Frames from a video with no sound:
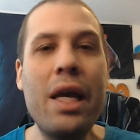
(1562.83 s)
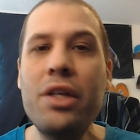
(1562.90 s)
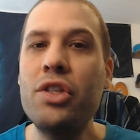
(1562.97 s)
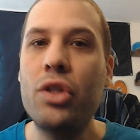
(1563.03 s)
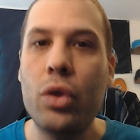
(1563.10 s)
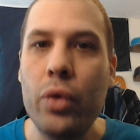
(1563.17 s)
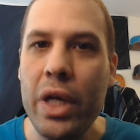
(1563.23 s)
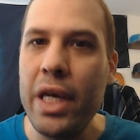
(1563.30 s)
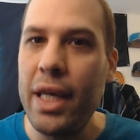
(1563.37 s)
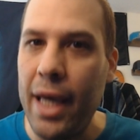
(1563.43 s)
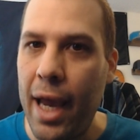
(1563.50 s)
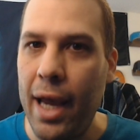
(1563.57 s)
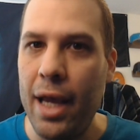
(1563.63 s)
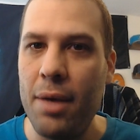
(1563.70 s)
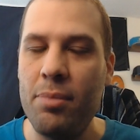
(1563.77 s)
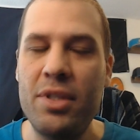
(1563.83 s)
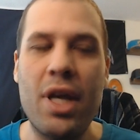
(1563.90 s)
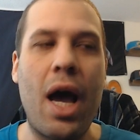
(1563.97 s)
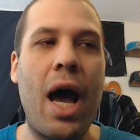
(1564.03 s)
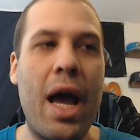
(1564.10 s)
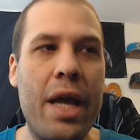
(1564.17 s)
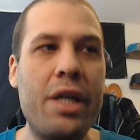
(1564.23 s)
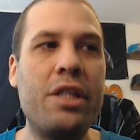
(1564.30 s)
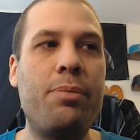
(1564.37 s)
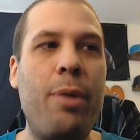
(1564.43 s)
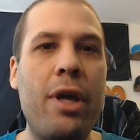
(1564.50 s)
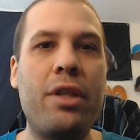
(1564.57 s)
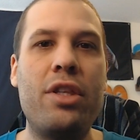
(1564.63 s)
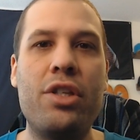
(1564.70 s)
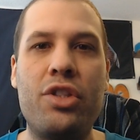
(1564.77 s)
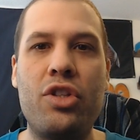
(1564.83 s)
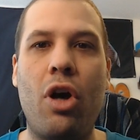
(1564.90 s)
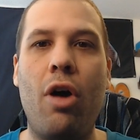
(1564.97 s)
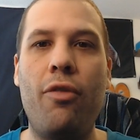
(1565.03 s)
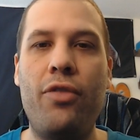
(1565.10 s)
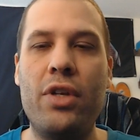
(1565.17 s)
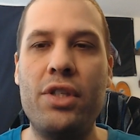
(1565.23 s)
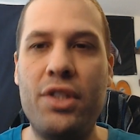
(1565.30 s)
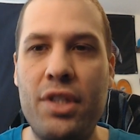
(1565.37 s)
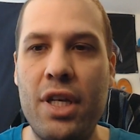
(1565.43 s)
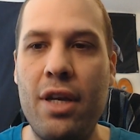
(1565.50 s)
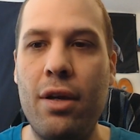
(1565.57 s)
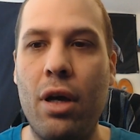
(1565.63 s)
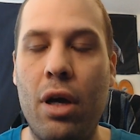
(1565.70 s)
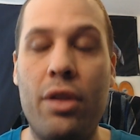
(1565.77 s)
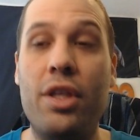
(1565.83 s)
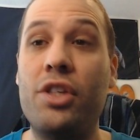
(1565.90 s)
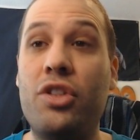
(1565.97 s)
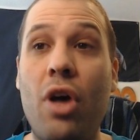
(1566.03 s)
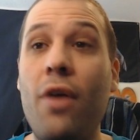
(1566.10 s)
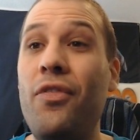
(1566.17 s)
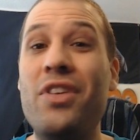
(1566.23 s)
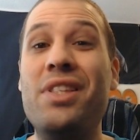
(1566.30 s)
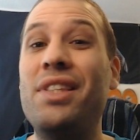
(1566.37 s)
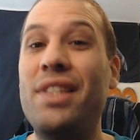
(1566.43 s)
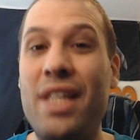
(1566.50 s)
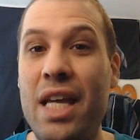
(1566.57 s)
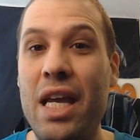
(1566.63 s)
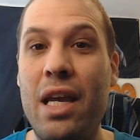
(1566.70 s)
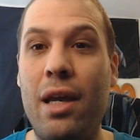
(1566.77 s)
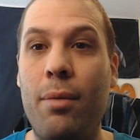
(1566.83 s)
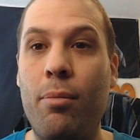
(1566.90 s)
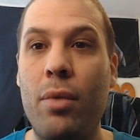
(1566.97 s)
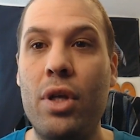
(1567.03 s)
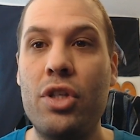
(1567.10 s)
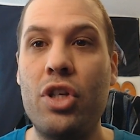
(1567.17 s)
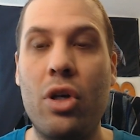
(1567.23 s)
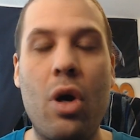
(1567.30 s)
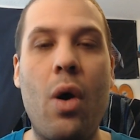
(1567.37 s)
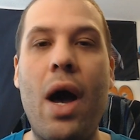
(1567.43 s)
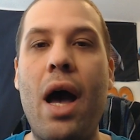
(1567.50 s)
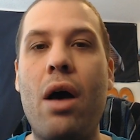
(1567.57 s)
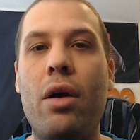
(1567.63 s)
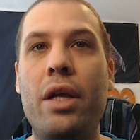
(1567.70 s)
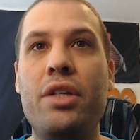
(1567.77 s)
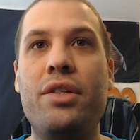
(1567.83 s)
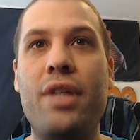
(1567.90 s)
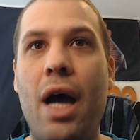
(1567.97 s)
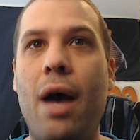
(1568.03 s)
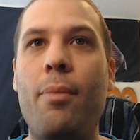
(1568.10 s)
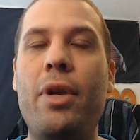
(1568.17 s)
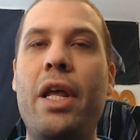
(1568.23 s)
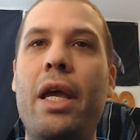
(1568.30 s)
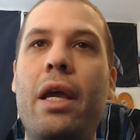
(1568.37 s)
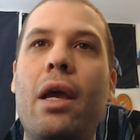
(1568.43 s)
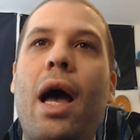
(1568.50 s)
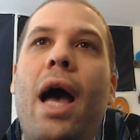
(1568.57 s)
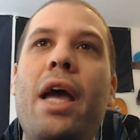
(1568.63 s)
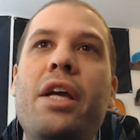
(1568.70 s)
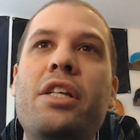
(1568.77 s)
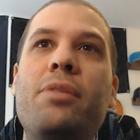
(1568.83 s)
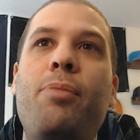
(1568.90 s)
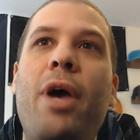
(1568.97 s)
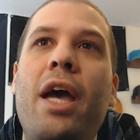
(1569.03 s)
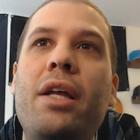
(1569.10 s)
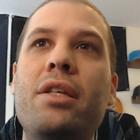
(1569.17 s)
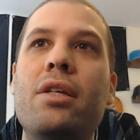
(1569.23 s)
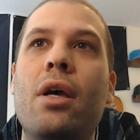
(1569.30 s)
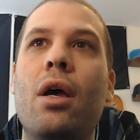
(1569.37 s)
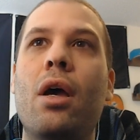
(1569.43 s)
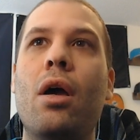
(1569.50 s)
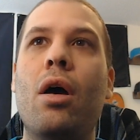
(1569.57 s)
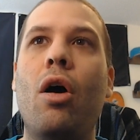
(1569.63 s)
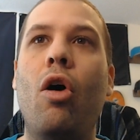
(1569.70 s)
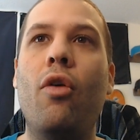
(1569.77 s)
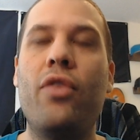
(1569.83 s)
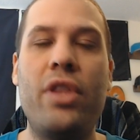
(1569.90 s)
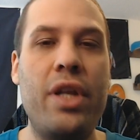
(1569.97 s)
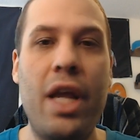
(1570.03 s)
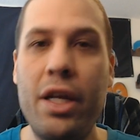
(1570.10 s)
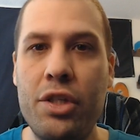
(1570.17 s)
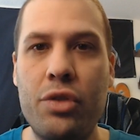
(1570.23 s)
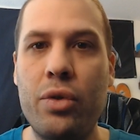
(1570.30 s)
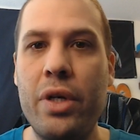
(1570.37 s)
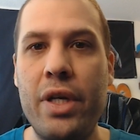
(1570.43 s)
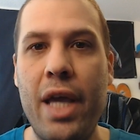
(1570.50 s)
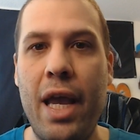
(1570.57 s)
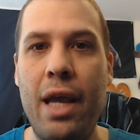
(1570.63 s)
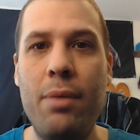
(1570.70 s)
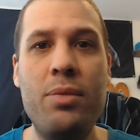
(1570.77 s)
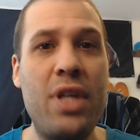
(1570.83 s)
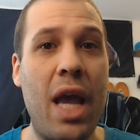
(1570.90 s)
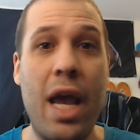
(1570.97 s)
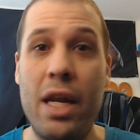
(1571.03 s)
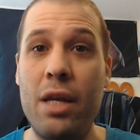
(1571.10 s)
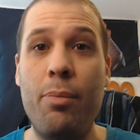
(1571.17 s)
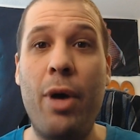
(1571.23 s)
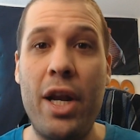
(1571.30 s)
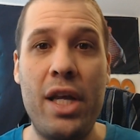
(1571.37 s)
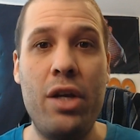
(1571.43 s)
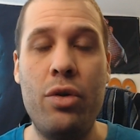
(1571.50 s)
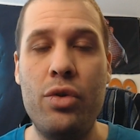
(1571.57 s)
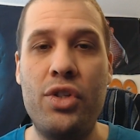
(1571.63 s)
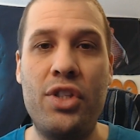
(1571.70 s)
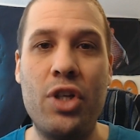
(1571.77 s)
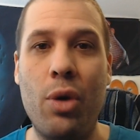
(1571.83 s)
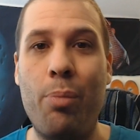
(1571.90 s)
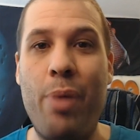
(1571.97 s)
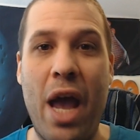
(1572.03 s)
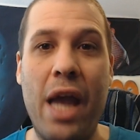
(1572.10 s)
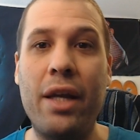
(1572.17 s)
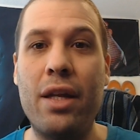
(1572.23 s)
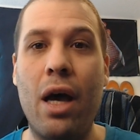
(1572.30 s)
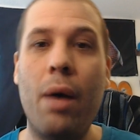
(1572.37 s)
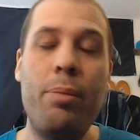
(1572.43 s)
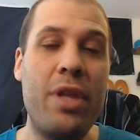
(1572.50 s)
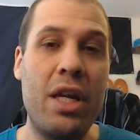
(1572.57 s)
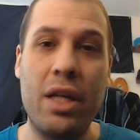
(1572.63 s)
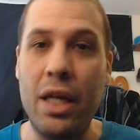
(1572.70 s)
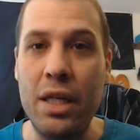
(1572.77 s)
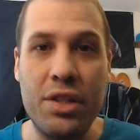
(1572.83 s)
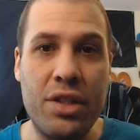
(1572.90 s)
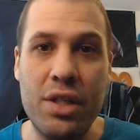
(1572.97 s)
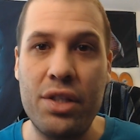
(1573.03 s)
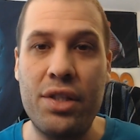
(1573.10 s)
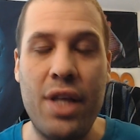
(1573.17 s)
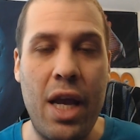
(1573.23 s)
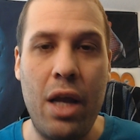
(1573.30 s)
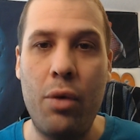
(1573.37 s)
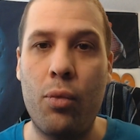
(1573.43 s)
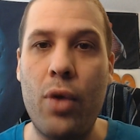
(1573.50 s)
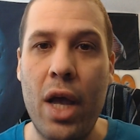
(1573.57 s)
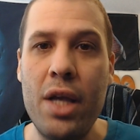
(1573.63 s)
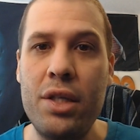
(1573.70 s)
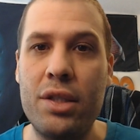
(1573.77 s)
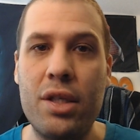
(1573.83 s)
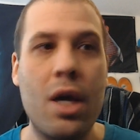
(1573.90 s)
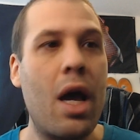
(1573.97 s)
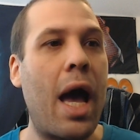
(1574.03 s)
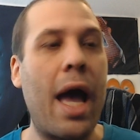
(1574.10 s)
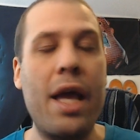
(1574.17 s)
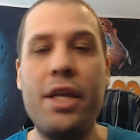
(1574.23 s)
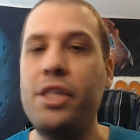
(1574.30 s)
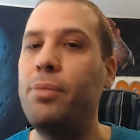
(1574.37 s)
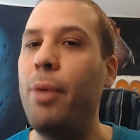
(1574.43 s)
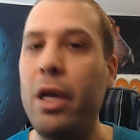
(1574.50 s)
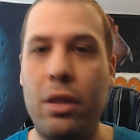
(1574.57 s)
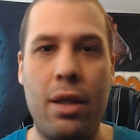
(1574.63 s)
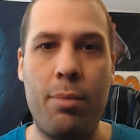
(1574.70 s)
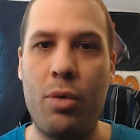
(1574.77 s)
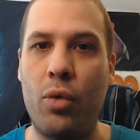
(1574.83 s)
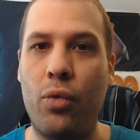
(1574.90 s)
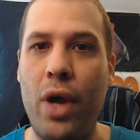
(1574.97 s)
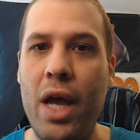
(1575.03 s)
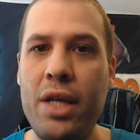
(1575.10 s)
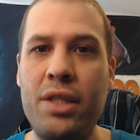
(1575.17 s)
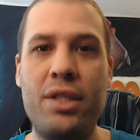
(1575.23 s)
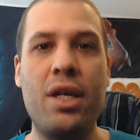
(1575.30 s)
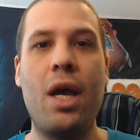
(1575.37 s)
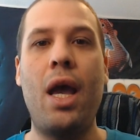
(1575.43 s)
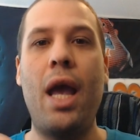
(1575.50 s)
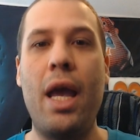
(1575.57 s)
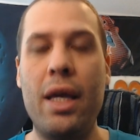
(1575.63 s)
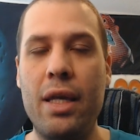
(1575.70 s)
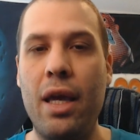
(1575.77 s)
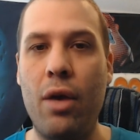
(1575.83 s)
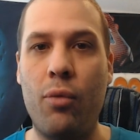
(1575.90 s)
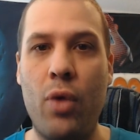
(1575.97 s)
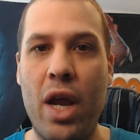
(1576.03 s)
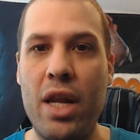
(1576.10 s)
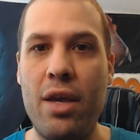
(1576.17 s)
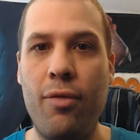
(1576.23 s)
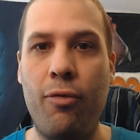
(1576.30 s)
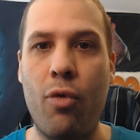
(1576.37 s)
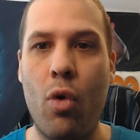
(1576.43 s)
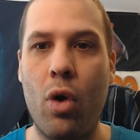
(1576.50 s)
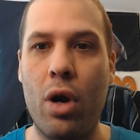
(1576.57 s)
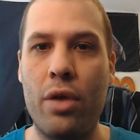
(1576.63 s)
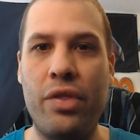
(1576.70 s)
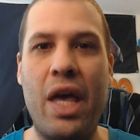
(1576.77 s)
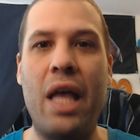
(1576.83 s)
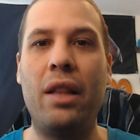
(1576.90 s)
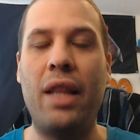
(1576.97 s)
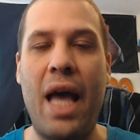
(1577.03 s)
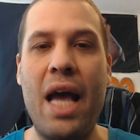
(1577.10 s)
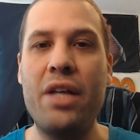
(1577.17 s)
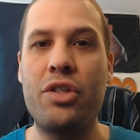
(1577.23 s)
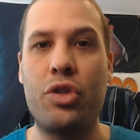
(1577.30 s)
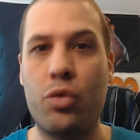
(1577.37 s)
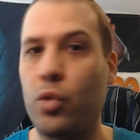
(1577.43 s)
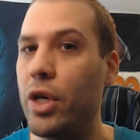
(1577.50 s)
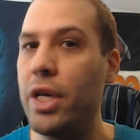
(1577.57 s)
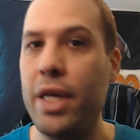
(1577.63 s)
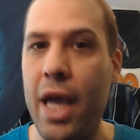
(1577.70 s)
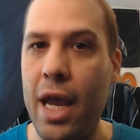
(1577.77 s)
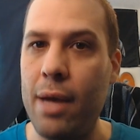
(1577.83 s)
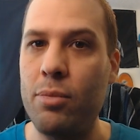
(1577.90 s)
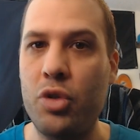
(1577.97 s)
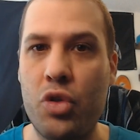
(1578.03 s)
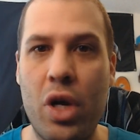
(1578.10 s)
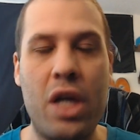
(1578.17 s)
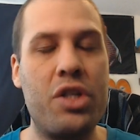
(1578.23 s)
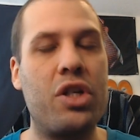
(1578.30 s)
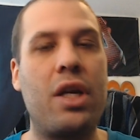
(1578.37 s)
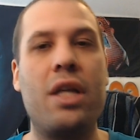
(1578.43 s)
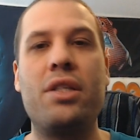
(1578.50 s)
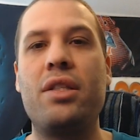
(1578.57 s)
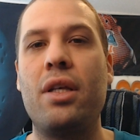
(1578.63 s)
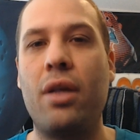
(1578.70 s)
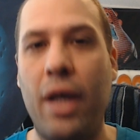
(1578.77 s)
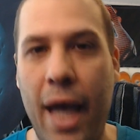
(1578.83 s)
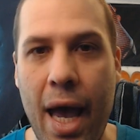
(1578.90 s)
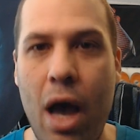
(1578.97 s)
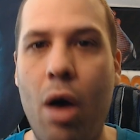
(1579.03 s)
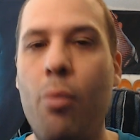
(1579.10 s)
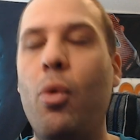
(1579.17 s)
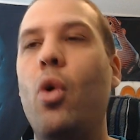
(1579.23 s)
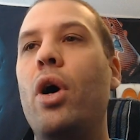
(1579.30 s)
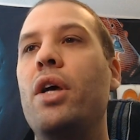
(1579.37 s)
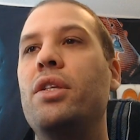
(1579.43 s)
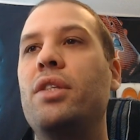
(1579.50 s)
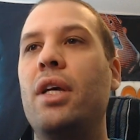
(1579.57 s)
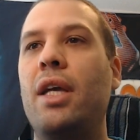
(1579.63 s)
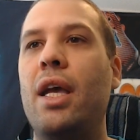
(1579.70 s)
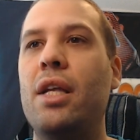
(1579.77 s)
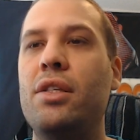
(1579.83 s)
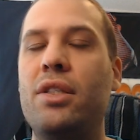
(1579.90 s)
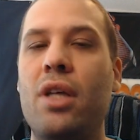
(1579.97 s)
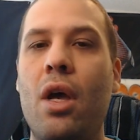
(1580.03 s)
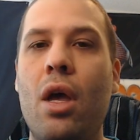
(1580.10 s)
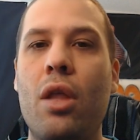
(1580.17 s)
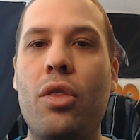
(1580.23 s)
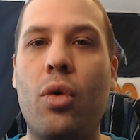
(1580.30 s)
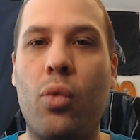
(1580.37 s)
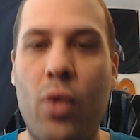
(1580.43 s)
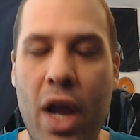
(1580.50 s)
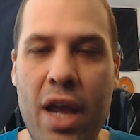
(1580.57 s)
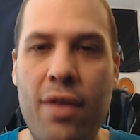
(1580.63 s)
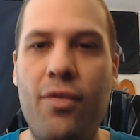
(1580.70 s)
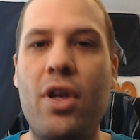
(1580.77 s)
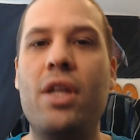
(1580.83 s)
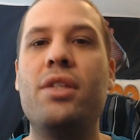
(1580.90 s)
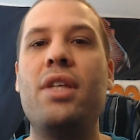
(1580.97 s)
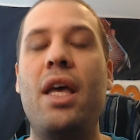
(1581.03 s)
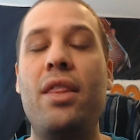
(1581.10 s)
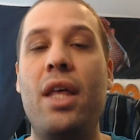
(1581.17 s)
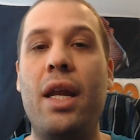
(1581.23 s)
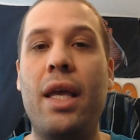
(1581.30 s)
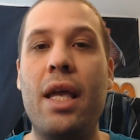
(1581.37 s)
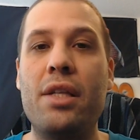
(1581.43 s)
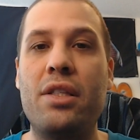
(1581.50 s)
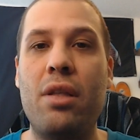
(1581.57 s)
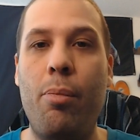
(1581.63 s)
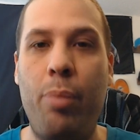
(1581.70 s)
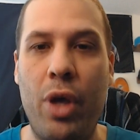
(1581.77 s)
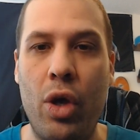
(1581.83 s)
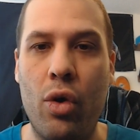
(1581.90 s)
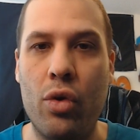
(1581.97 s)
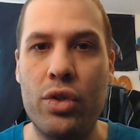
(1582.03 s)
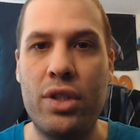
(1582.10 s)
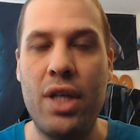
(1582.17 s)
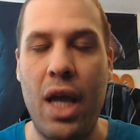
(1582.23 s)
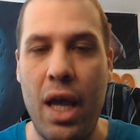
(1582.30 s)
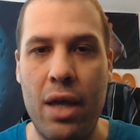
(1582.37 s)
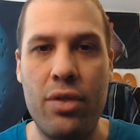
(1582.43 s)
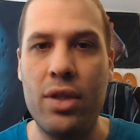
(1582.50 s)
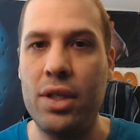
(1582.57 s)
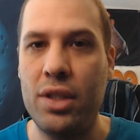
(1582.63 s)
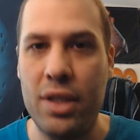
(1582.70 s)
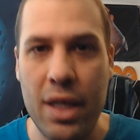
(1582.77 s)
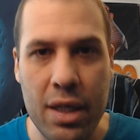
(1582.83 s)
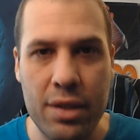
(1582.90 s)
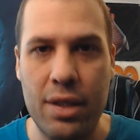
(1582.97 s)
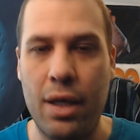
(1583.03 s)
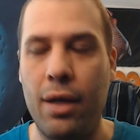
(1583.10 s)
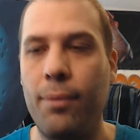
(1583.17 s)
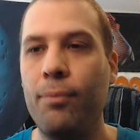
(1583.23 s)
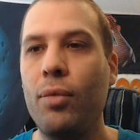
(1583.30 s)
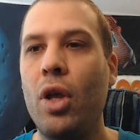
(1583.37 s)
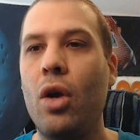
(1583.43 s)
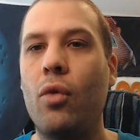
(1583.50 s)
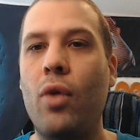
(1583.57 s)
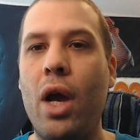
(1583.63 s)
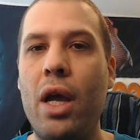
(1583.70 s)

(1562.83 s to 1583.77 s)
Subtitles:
three games, I expect this Dolphins team to go out and dominate. I expect over the next three games, anybody who's still banged up that needs to sit and rest, I expect them to rest and get ready for that last three-game stretch against the Cowboys, against the Ravens, and then against the Bills to end the season, right?